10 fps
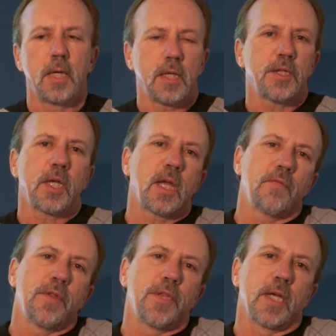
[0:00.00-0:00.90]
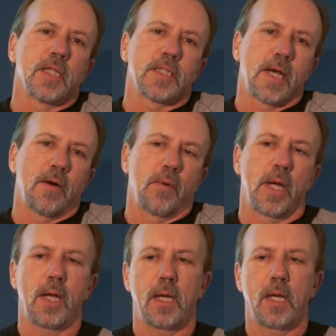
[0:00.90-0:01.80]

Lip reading: And I think everything is that way.